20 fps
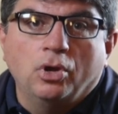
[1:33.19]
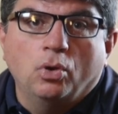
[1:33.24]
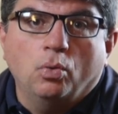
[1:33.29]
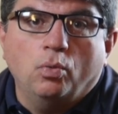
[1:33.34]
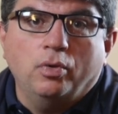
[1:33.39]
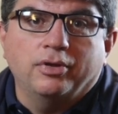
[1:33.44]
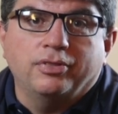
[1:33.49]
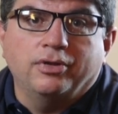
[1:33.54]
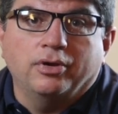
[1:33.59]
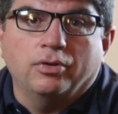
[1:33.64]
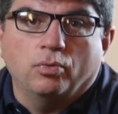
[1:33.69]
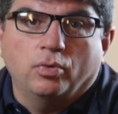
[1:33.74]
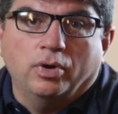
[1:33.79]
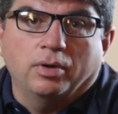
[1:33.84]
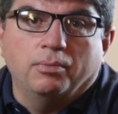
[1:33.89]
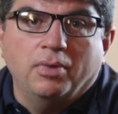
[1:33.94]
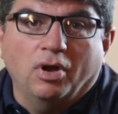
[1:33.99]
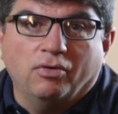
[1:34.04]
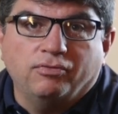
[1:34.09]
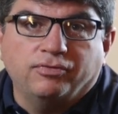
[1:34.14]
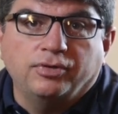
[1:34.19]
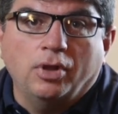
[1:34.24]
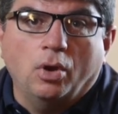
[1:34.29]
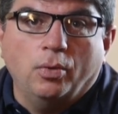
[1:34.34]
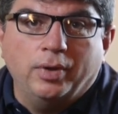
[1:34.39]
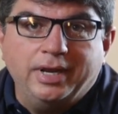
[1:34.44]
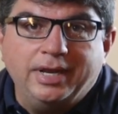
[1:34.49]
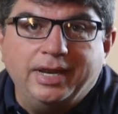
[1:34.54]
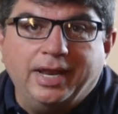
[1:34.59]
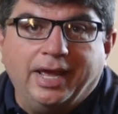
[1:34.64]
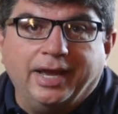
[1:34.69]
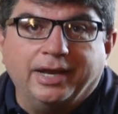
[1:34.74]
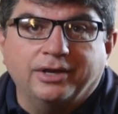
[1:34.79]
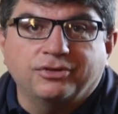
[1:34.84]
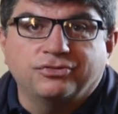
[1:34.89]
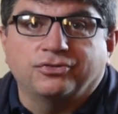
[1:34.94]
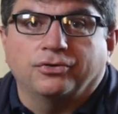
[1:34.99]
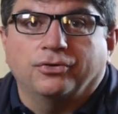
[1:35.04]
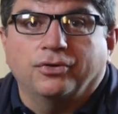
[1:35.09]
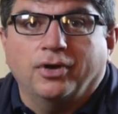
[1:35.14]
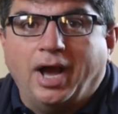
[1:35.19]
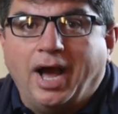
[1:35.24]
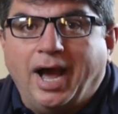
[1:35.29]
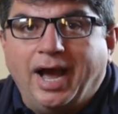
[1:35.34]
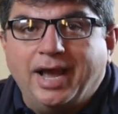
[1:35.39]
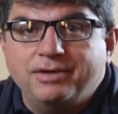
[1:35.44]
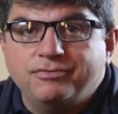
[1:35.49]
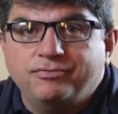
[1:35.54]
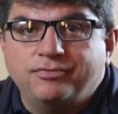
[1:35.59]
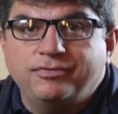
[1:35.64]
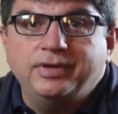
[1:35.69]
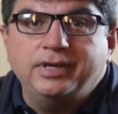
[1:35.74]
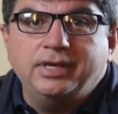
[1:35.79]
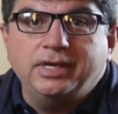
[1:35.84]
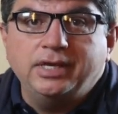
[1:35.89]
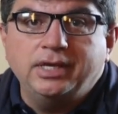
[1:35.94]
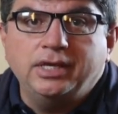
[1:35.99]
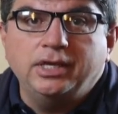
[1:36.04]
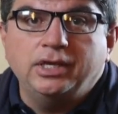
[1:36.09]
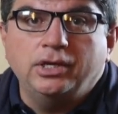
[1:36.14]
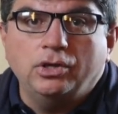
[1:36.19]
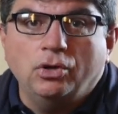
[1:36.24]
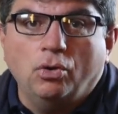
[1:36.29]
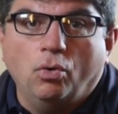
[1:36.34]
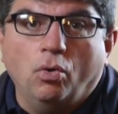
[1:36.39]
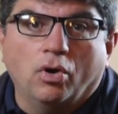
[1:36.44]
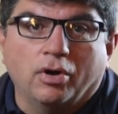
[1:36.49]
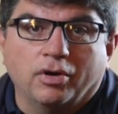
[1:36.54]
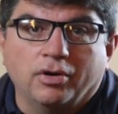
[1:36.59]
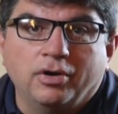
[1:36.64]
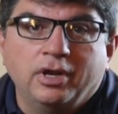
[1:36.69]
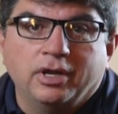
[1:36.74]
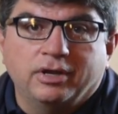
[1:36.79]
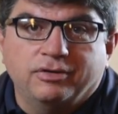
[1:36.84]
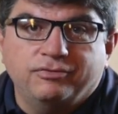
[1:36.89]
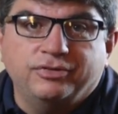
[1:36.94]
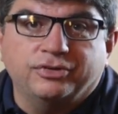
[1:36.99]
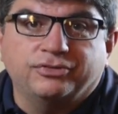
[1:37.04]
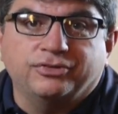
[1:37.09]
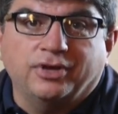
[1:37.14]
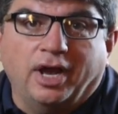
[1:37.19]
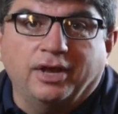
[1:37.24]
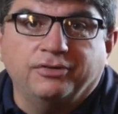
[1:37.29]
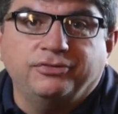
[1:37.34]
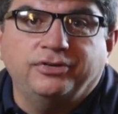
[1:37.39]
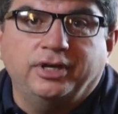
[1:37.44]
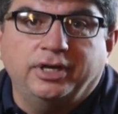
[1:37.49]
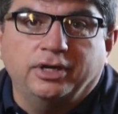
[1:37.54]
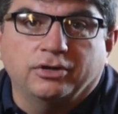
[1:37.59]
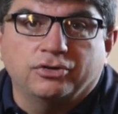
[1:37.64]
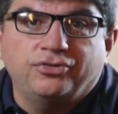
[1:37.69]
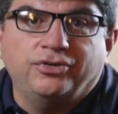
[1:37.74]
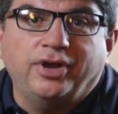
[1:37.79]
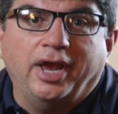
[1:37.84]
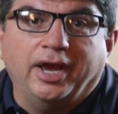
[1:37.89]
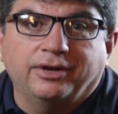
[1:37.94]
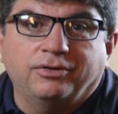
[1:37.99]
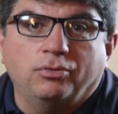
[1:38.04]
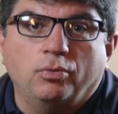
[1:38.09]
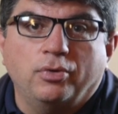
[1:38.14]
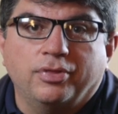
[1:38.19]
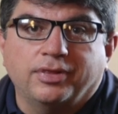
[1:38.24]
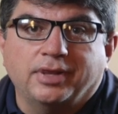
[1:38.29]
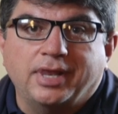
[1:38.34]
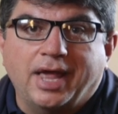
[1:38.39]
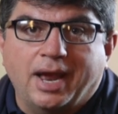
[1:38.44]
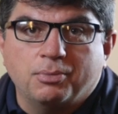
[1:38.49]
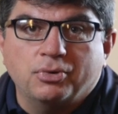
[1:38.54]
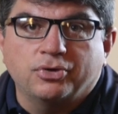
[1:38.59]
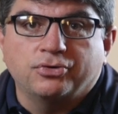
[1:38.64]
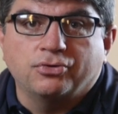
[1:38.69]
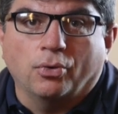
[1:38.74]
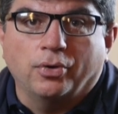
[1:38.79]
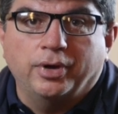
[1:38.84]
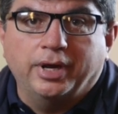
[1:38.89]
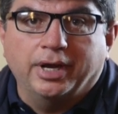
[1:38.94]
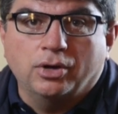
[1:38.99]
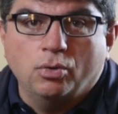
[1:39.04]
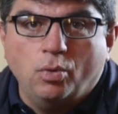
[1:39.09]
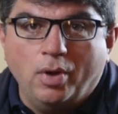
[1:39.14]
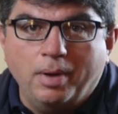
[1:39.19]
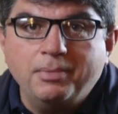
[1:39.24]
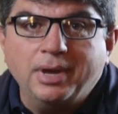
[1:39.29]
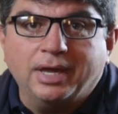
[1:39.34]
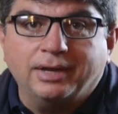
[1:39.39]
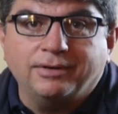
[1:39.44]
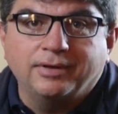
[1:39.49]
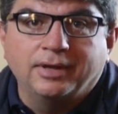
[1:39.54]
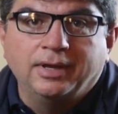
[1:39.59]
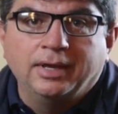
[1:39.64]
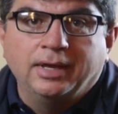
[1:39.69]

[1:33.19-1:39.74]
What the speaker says: where melt flow index or IV or viscosity are checked with laboratory equipment.